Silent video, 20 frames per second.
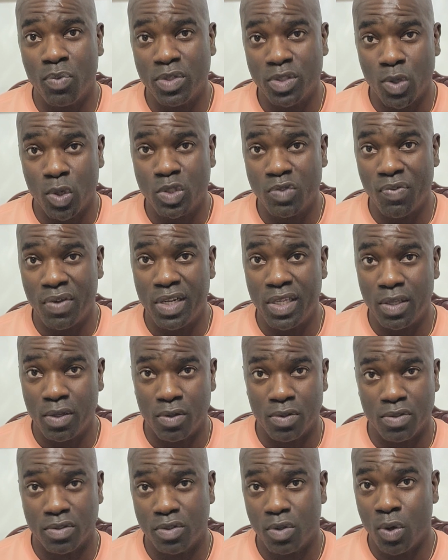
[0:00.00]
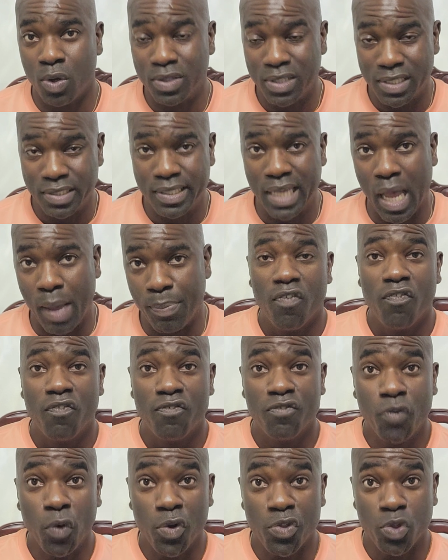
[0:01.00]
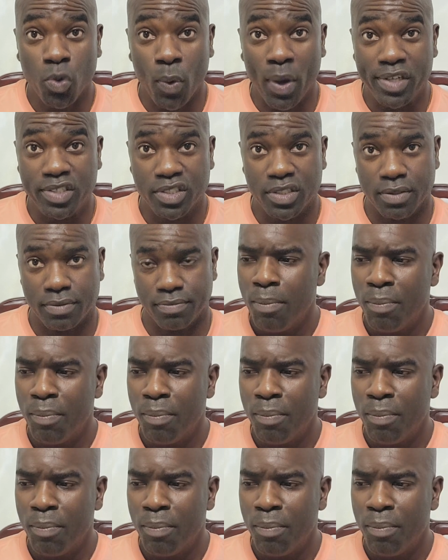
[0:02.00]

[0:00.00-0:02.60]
with those videos on this topic. 4th question.